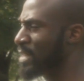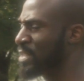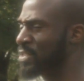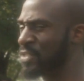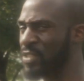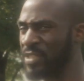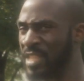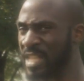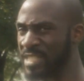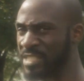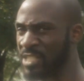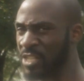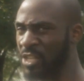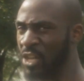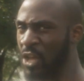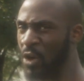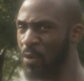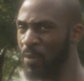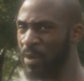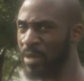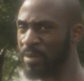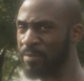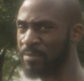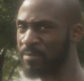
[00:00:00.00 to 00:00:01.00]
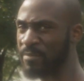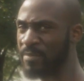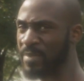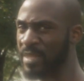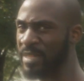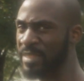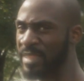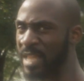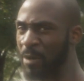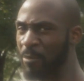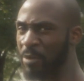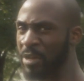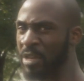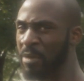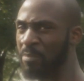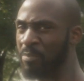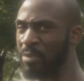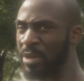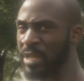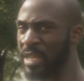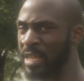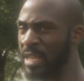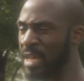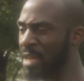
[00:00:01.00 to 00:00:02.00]
So that's the lower. Now we're gonna
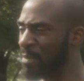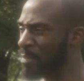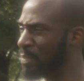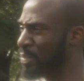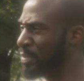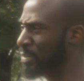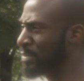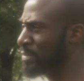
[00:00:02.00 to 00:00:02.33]
bring it up